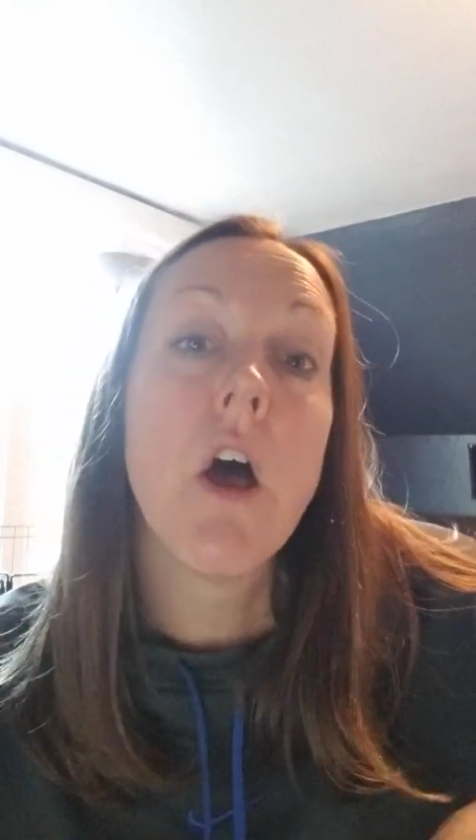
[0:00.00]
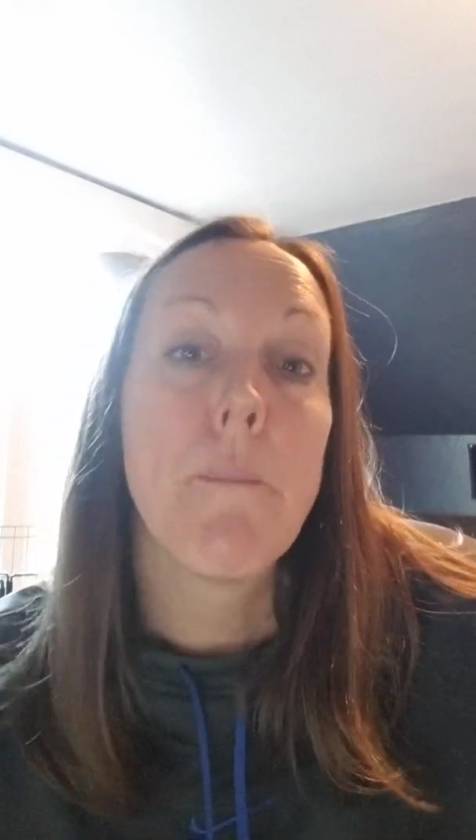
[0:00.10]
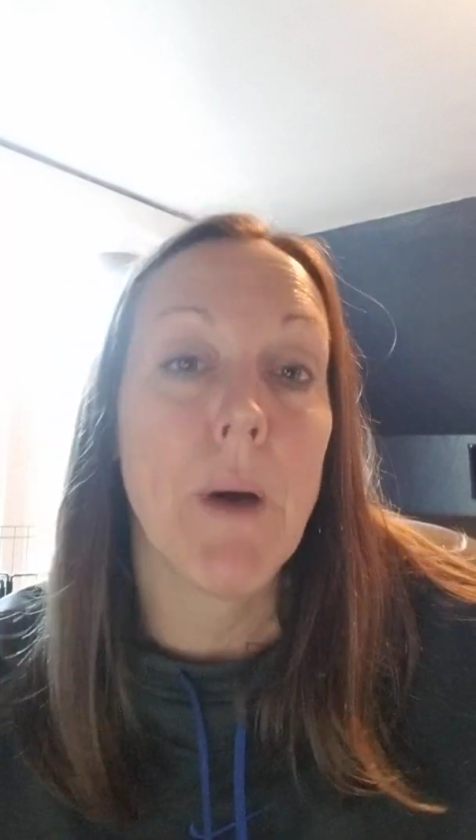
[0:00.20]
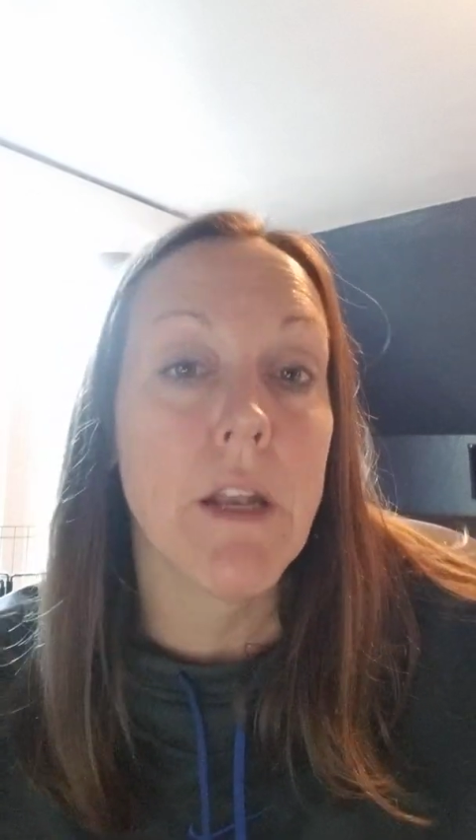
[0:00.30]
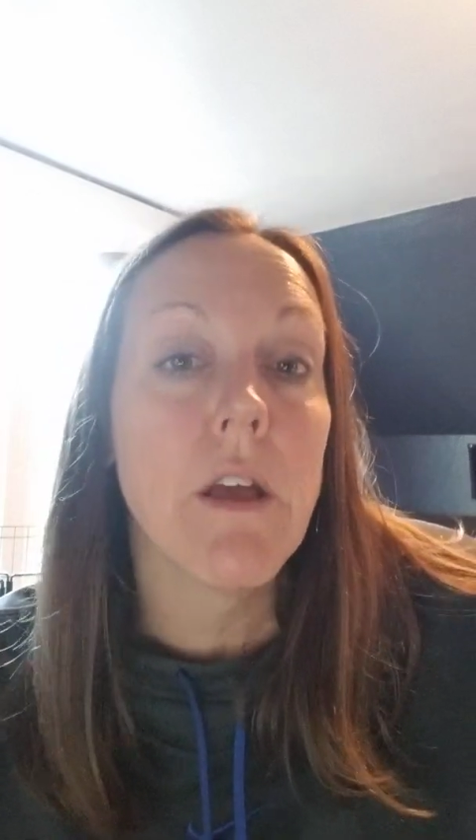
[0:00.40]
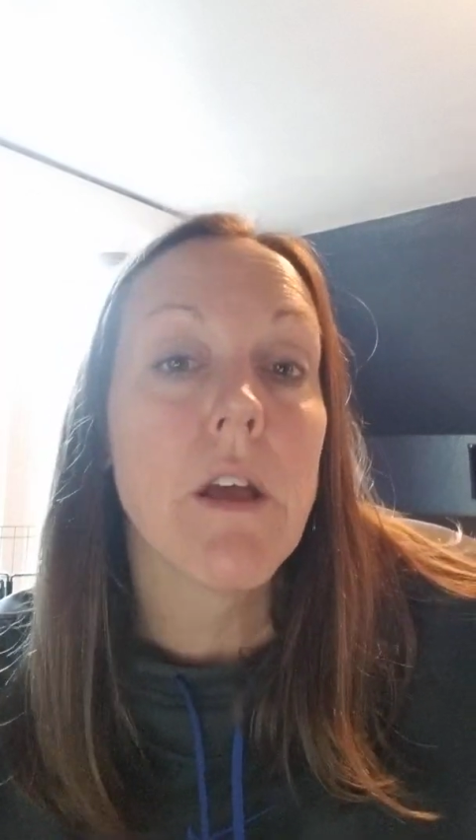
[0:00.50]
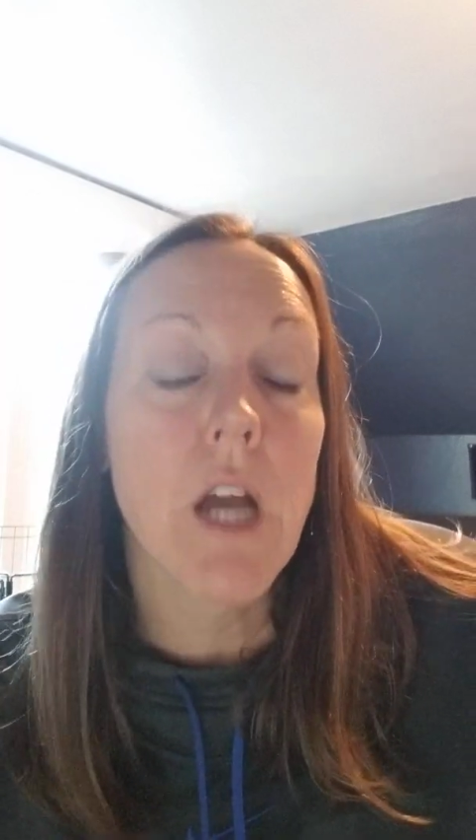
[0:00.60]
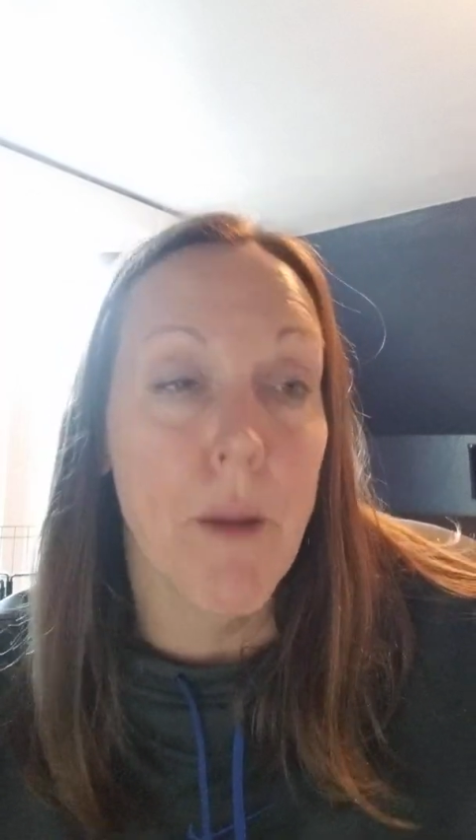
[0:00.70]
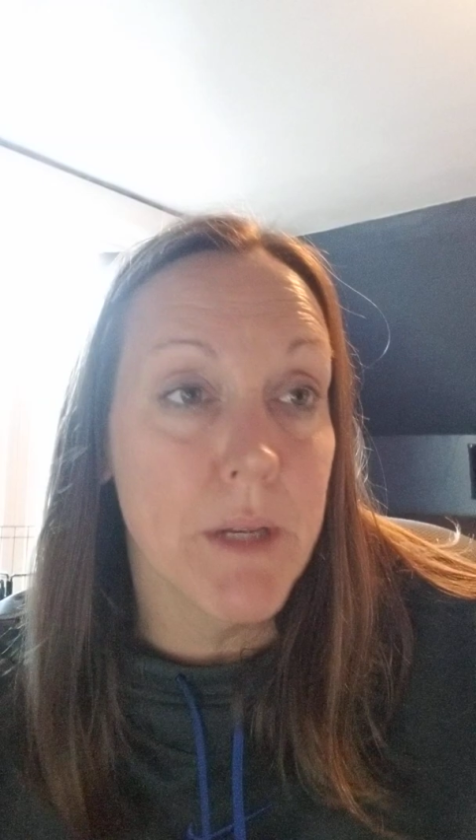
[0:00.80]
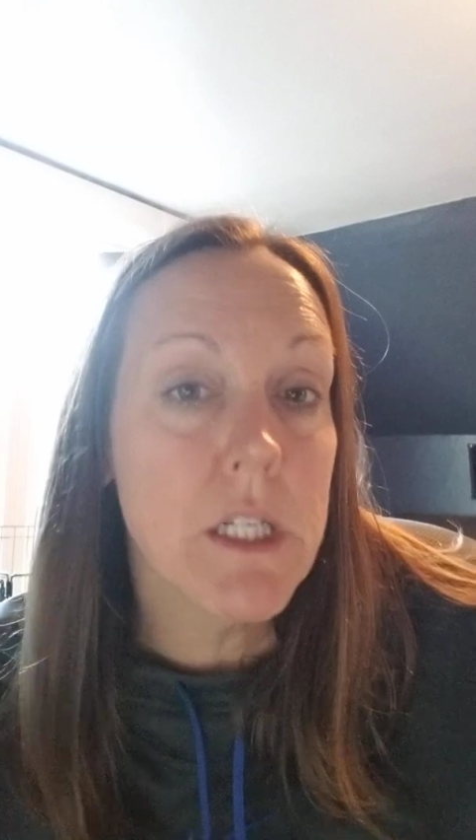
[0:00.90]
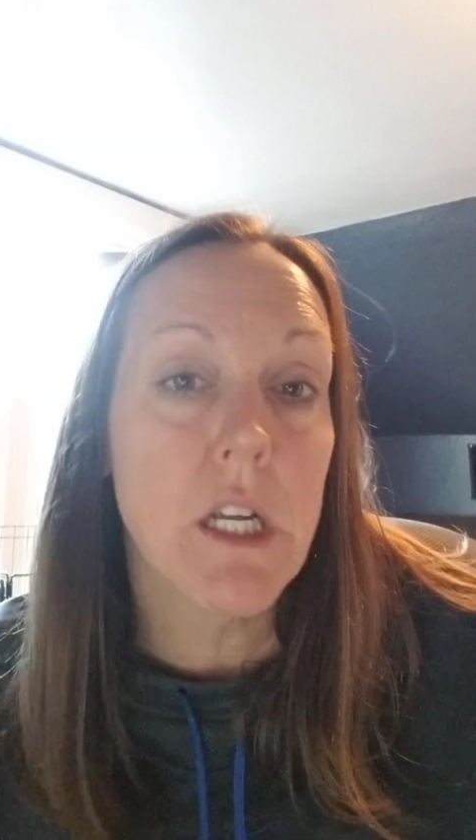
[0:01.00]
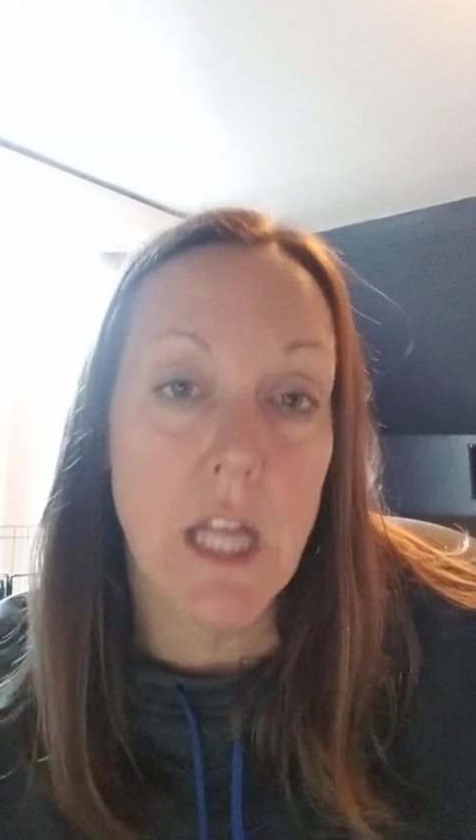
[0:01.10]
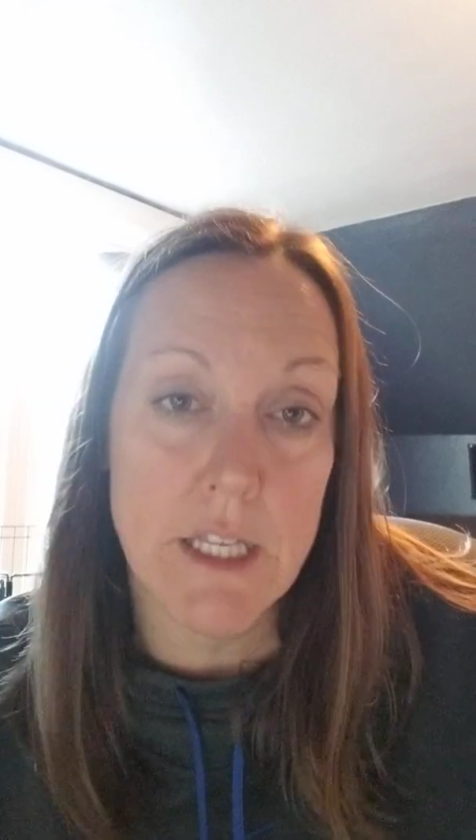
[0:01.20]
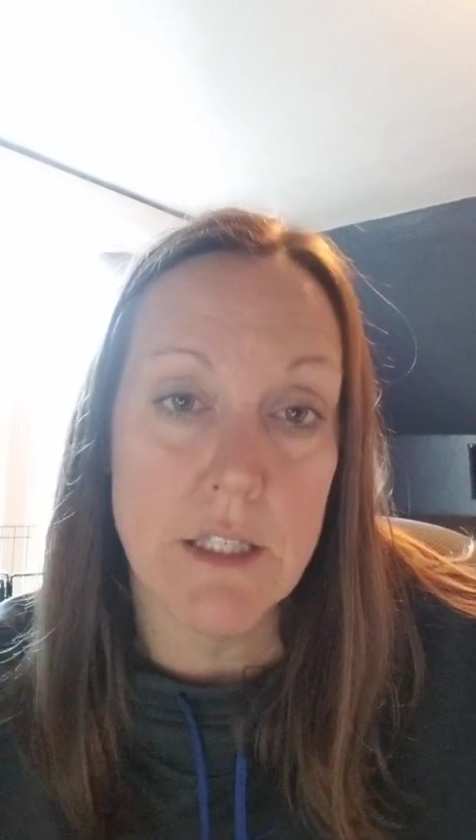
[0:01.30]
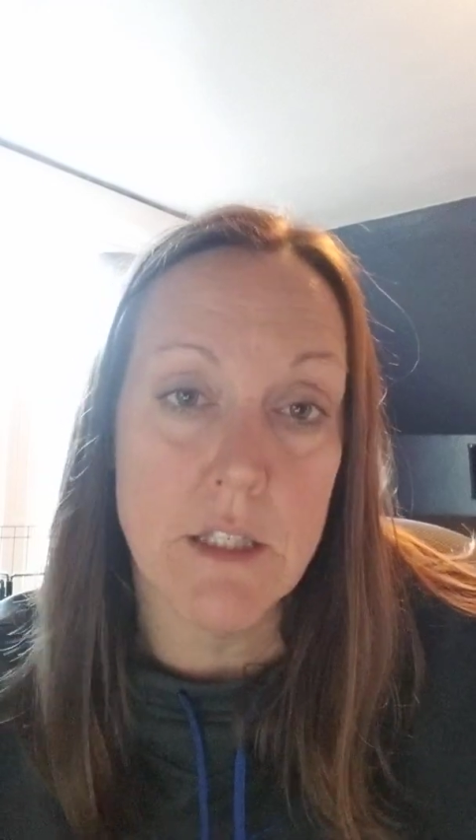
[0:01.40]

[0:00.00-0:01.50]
but coming to class is